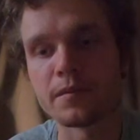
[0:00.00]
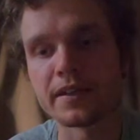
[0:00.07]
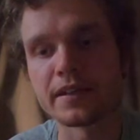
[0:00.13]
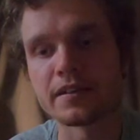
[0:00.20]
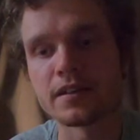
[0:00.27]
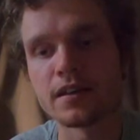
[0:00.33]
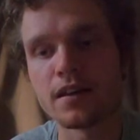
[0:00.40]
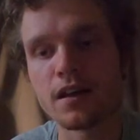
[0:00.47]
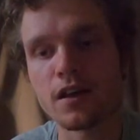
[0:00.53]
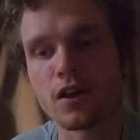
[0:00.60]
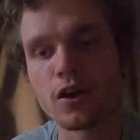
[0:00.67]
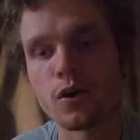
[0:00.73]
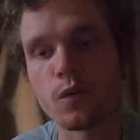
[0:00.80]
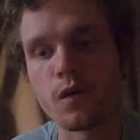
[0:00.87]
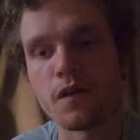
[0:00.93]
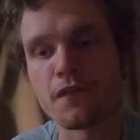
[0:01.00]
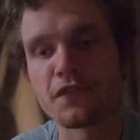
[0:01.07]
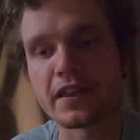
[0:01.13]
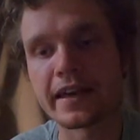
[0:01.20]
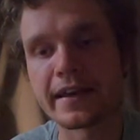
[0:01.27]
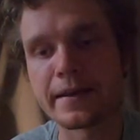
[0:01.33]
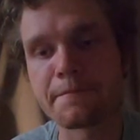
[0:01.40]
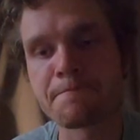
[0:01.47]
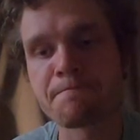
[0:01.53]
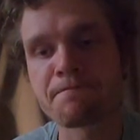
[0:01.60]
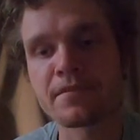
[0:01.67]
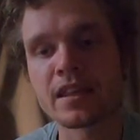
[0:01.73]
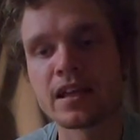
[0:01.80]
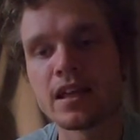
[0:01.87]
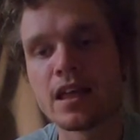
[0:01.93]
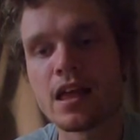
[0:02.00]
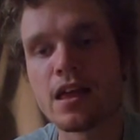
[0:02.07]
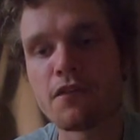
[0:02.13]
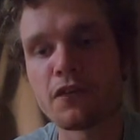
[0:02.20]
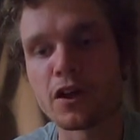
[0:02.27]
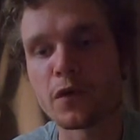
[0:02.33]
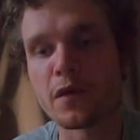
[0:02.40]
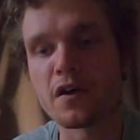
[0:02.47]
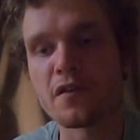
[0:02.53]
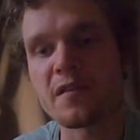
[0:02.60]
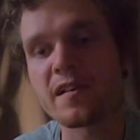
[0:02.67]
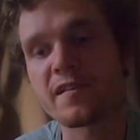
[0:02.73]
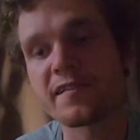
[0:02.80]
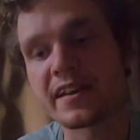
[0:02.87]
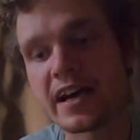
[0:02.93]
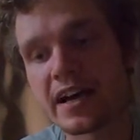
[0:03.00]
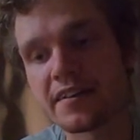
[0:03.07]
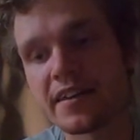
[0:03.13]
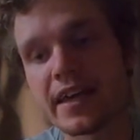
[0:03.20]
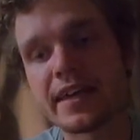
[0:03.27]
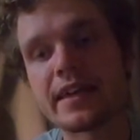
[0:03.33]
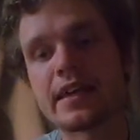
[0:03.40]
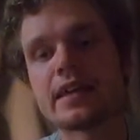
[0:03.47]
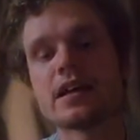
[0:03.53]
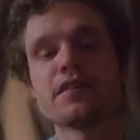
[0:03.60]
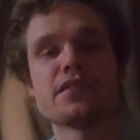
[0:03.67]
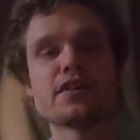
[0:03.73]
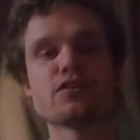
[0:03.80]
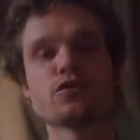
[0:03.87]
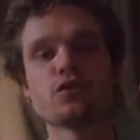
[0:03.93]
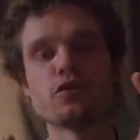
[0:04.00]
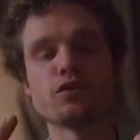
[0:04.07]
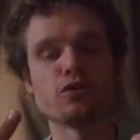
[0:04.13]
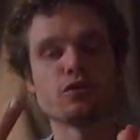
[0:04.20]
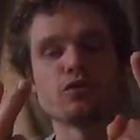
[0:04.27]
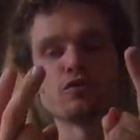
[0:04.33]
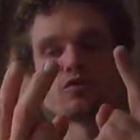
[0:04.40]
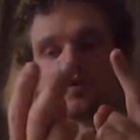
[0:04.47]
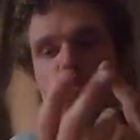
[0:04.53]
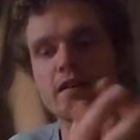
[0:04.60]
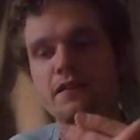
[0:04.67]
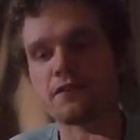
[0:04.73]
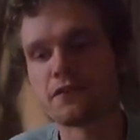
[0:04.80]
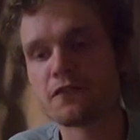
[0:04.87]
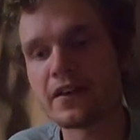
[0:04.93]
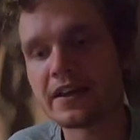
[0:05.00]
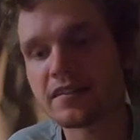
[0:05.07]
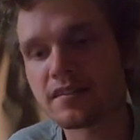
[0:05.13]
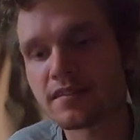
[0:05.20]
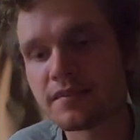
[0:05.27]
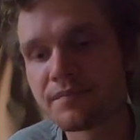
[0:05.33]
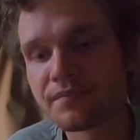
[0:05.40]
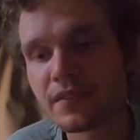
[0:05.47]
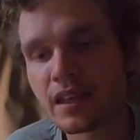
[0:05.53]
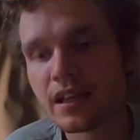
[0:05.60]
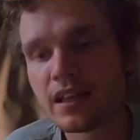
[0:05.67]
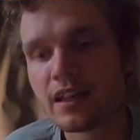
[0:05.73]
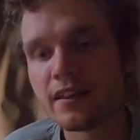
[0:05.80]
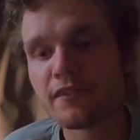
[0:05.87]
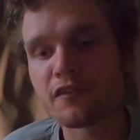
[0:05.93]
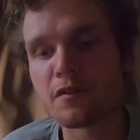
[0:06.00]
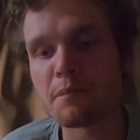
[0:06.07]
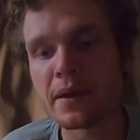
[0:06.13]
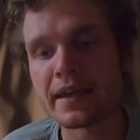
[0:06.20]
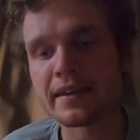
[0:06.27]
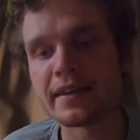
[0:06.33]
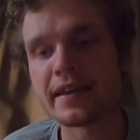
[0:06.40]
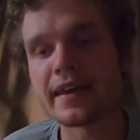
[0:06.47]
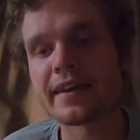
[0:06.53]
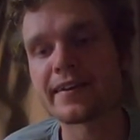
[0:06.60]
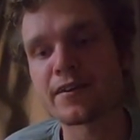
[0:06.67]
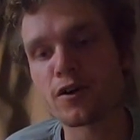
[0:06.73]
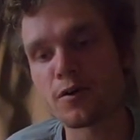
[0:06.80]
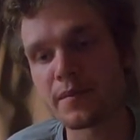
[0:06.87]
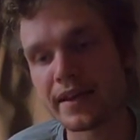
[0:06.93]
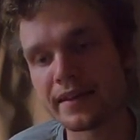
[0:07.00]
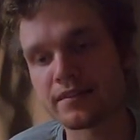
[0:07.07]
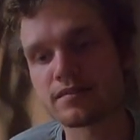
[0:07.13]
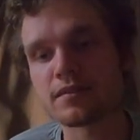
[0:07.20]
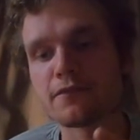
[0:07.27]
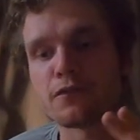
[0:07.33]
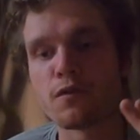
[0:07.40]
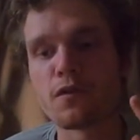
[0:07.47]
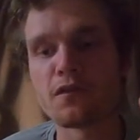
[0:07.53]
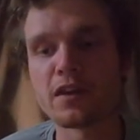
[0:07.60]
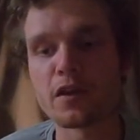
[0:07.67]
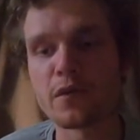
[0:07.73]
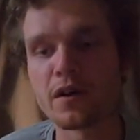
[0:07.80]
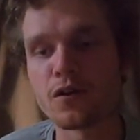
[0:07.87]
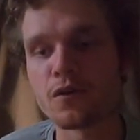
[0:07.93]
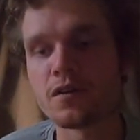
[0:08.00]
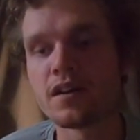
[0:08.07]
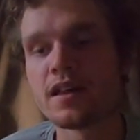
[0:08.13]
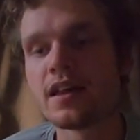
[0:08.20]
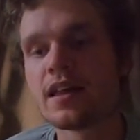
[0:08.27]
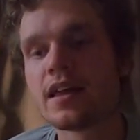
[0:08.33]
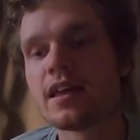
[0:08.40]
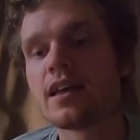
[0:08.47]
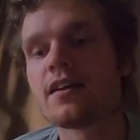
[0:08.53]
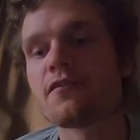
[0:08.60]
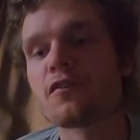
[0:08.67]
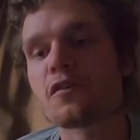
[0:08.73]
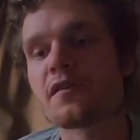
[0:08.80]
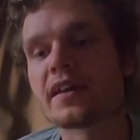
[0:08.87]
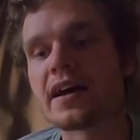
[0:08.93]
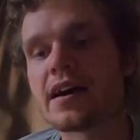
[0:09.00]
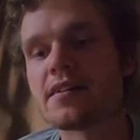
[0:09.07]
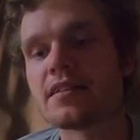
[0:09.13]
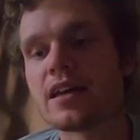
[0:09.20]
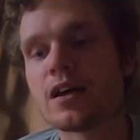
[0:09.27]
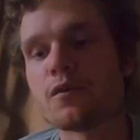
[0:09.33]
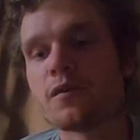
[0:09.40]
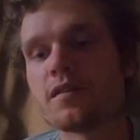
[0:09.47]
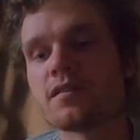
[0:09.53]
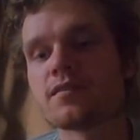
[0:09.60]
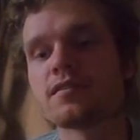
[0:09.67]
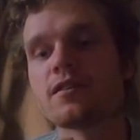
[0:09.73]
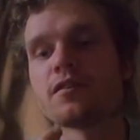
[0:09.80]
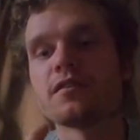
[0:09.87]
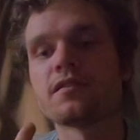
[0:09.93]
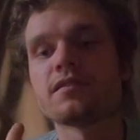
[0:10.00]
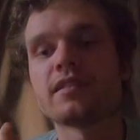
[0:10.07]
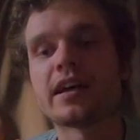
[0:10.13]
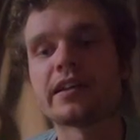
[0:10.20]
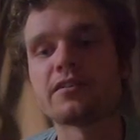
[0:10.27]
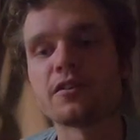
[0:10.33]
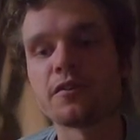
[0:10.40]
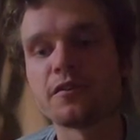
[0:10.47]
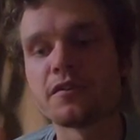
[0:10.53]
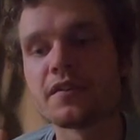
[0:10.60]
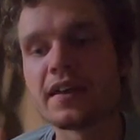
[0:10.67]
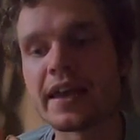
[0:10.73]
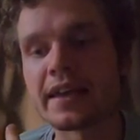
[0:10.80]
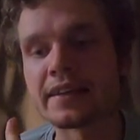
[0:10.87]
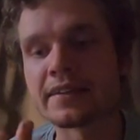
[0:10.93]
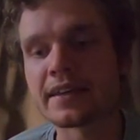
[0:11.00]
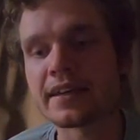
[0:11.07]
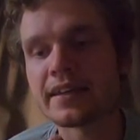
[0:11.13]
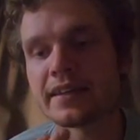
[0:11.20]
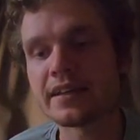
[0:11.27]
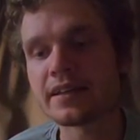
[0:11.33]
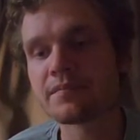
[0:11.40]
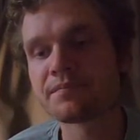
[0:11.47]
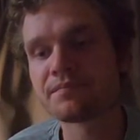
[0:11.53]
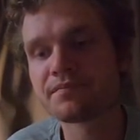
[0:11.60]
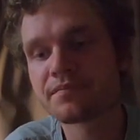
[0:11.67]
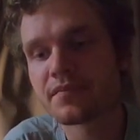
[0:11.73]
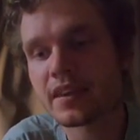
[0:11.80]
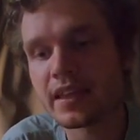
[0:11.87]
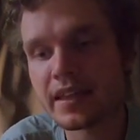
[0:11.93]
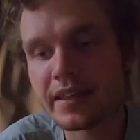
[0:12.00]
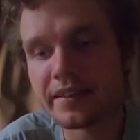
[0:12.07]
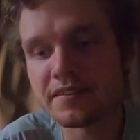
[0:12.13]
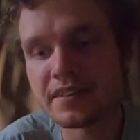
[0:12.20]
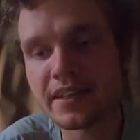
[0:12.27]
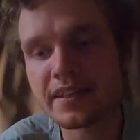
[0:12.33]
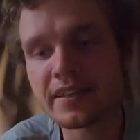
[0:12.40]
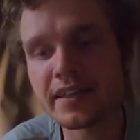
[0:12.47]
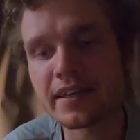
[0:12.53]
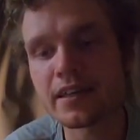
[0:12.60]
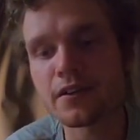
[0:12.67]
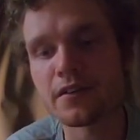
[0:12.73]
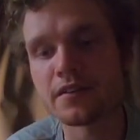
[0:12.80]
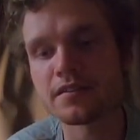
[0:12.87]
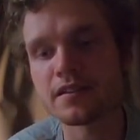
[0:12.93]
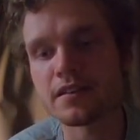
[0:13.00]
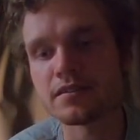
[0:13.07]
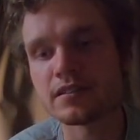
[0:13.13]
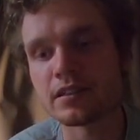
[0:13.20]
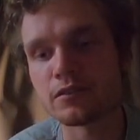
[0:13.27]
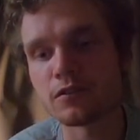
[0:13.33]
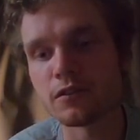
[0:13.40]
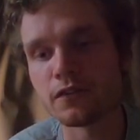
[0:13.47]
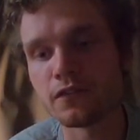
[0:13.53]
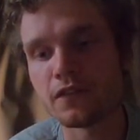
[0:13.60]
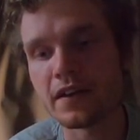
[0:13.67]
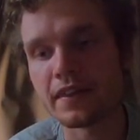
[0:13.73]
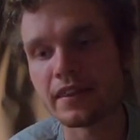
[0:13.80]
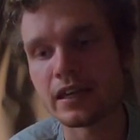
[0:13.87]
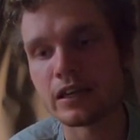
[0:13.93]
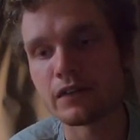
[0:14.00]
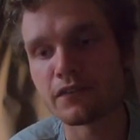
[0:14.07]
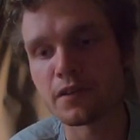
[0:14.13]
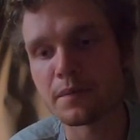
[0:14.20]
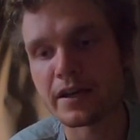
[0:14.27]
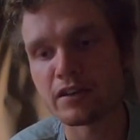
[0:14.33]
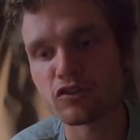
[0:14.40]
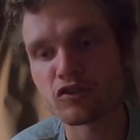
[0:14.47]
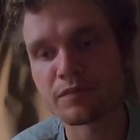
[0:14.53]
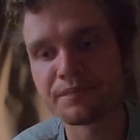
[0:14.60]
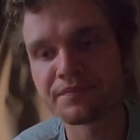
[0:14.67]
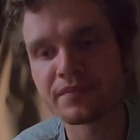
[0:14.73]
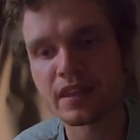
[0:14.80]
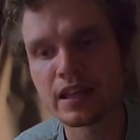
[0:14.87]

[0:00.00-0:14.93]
only goal of the game. Villarreal and Granada, another 2-2 draw in fact. Rapina and Gomez for Villarreal. For Granada, it was Soldado and Kenny. Ateki got sent off at the end of the match.